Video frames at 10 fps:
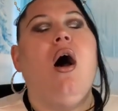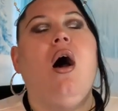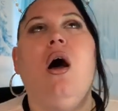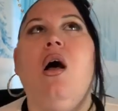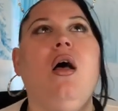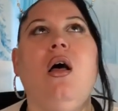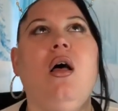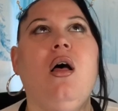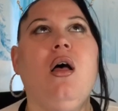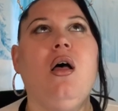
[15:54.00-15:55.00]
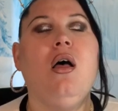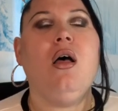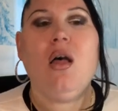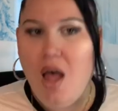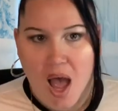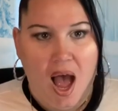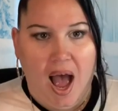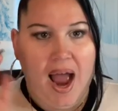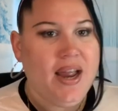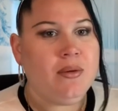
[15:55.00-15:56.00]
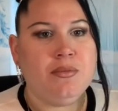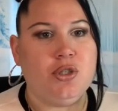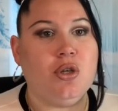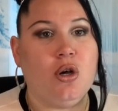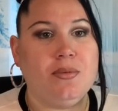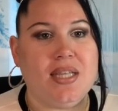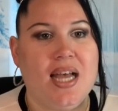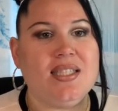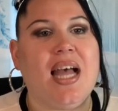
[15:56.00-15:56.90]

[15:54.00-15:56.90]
Oh, I am so obsessed.